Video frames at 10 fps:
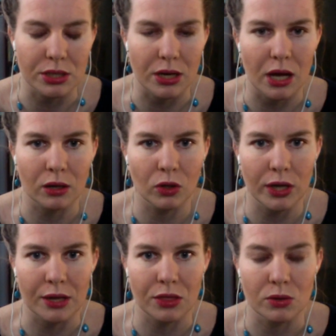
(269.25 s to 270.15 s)
to kind of
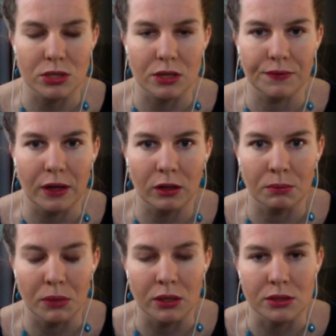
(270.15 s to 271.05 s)
look at those
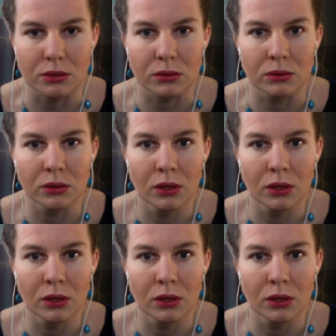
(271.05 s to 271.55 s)
developmental